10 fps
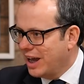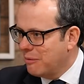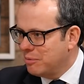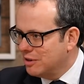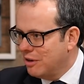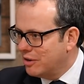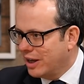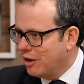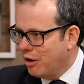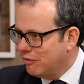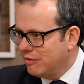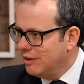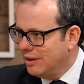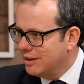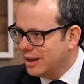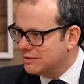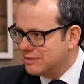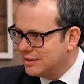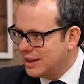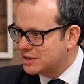up and knocking off?
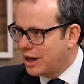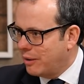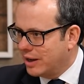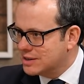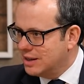That's going, is it?